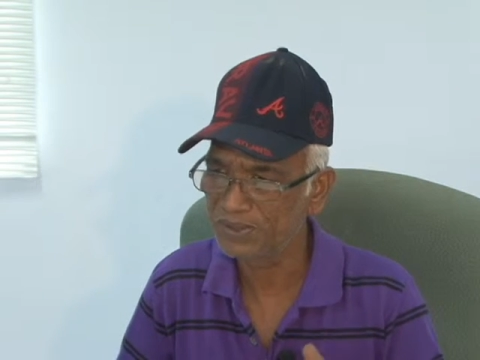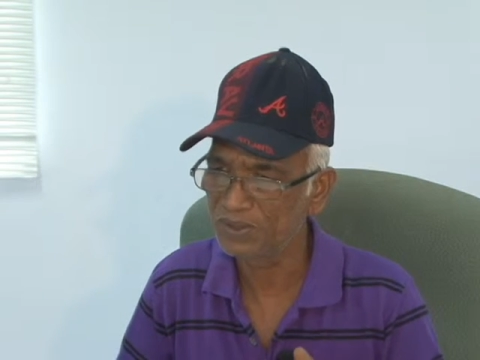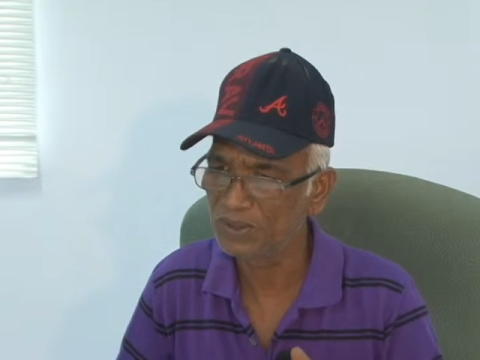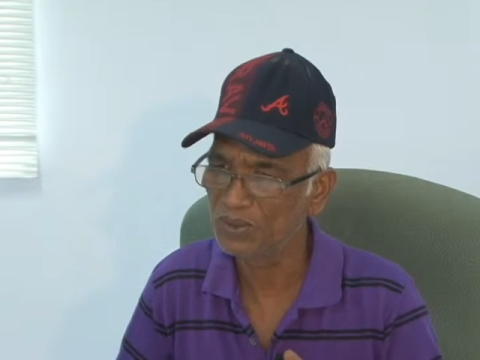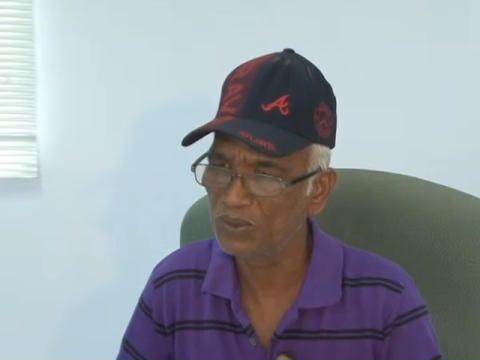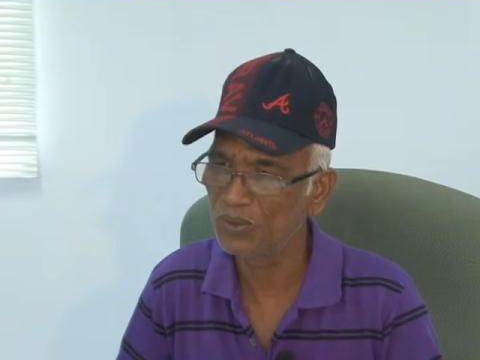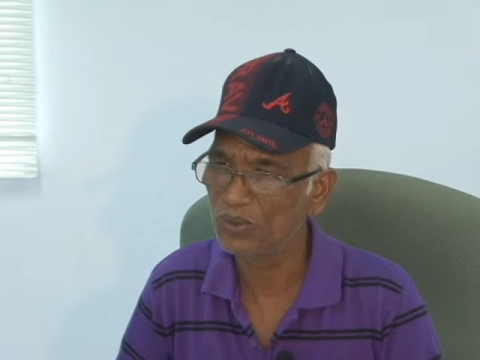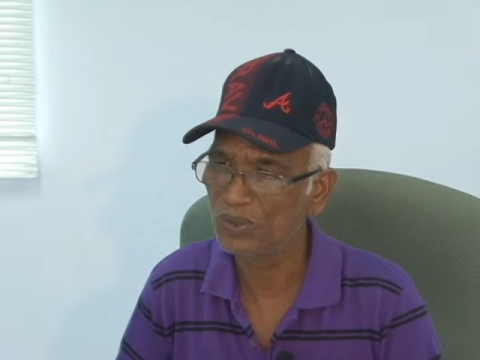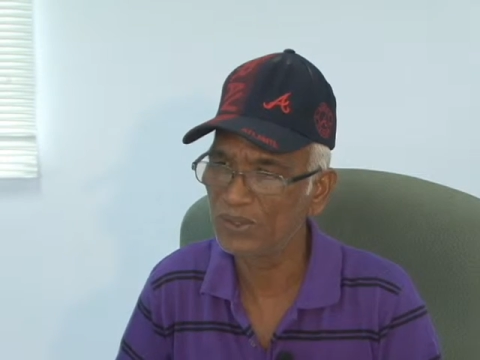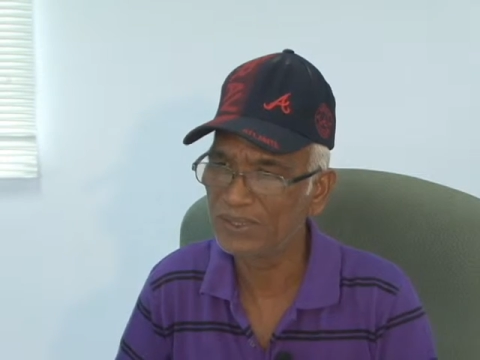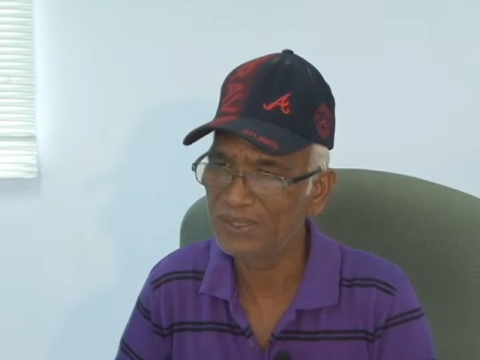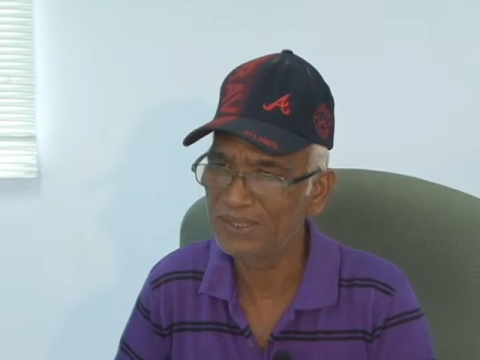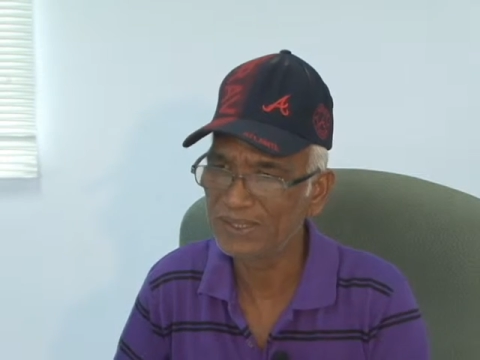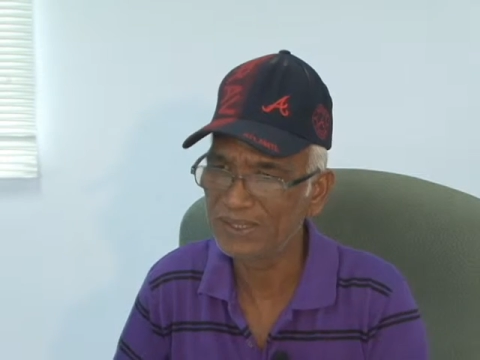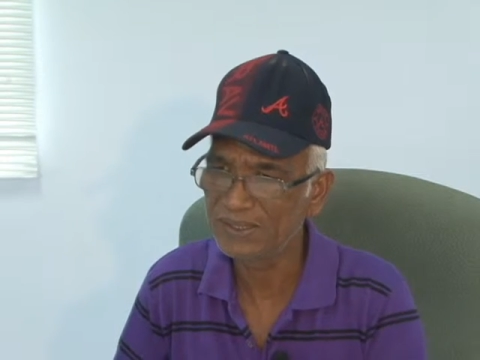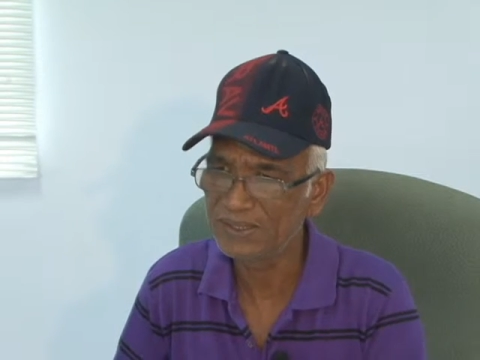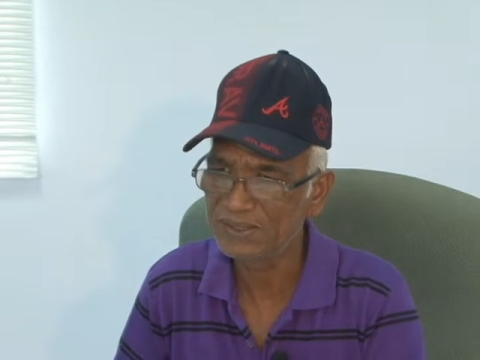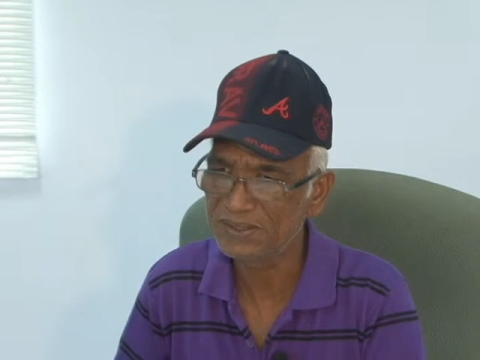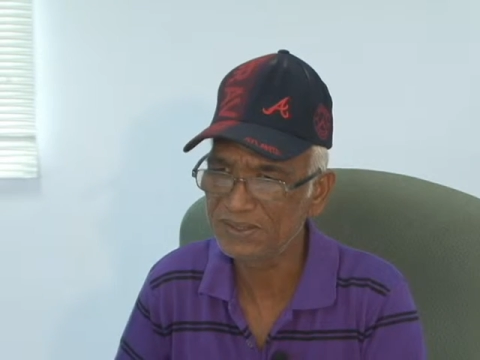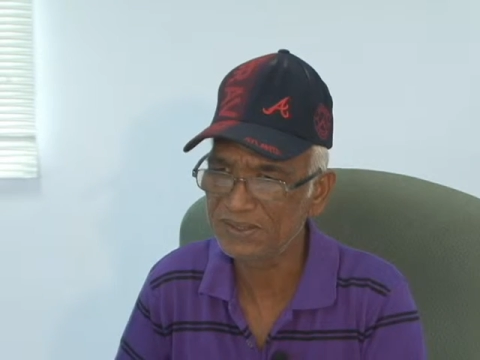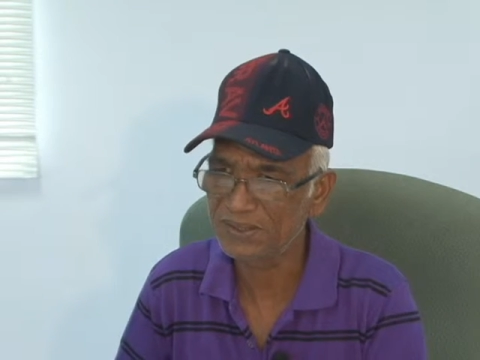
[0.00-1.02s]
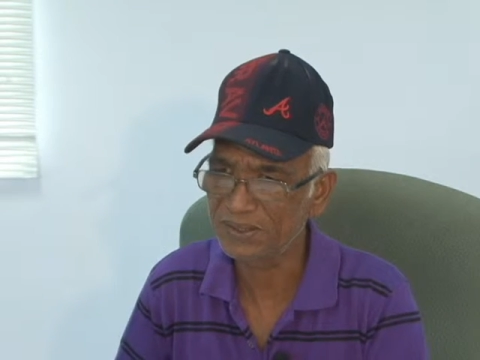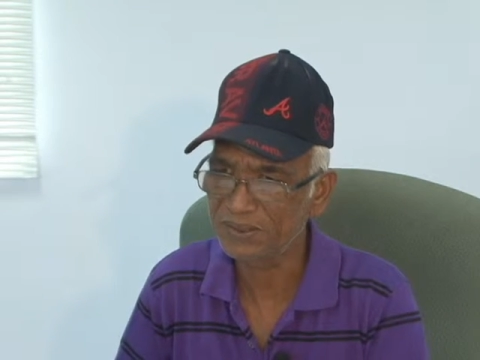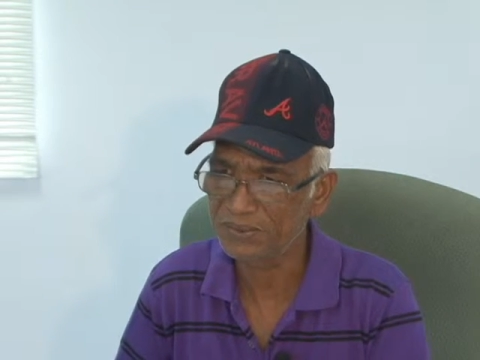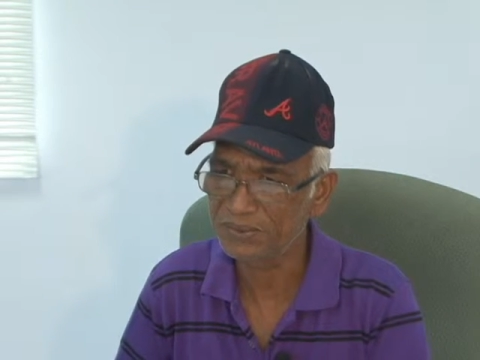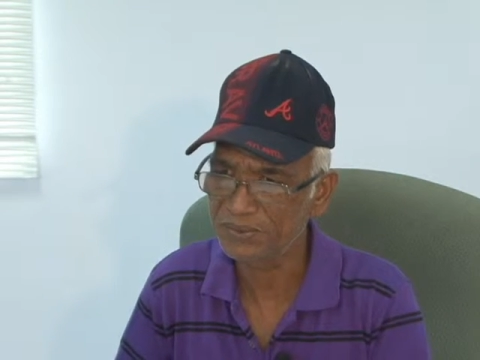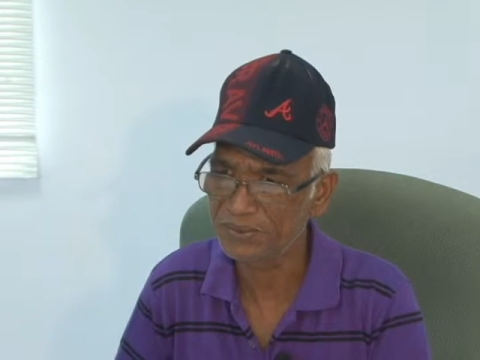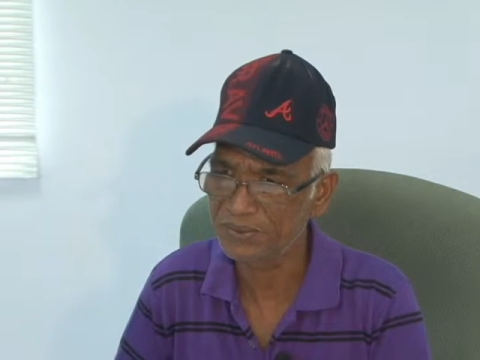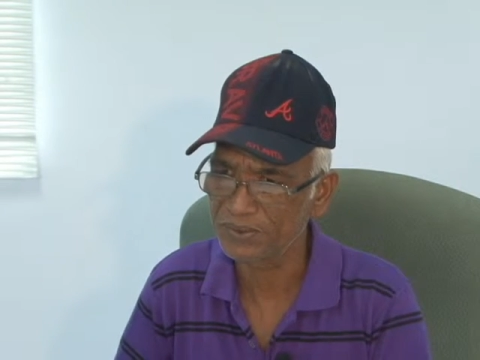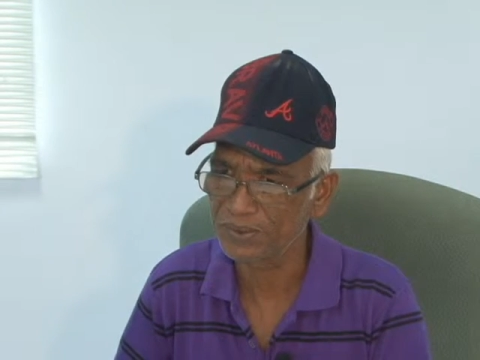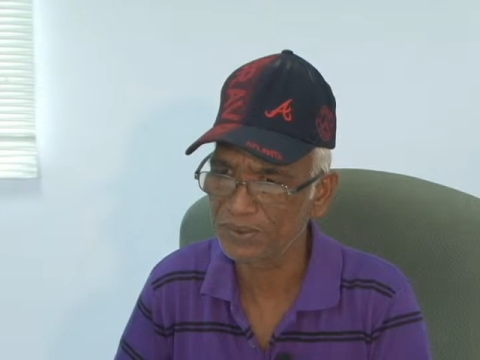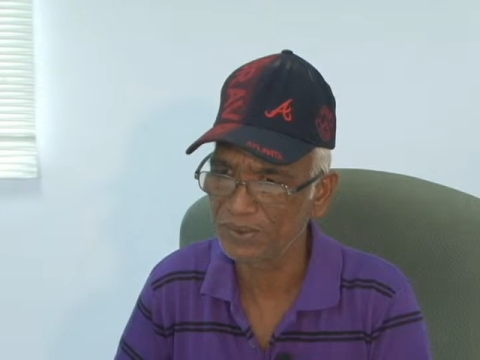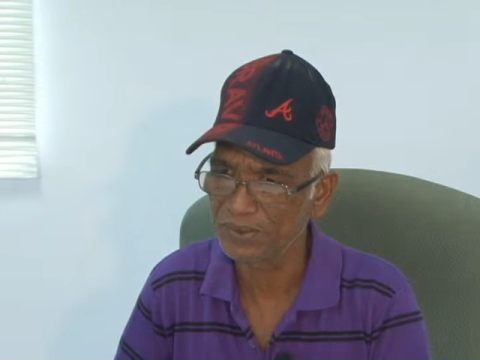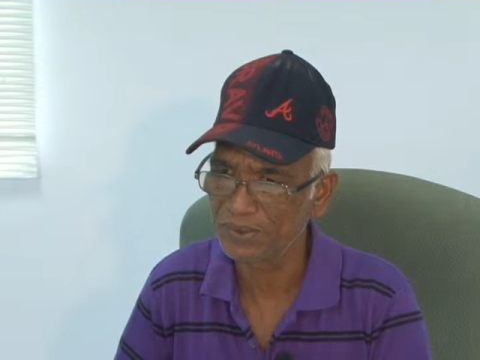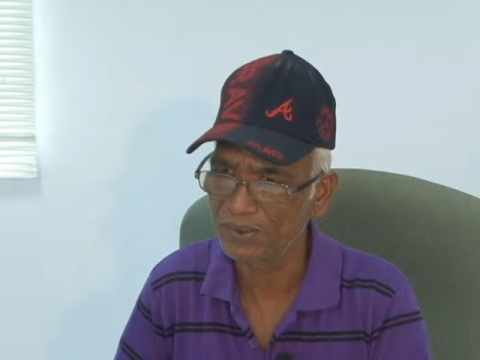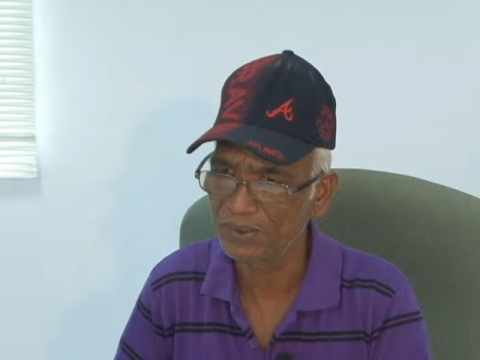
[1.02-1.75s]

they call the insectary,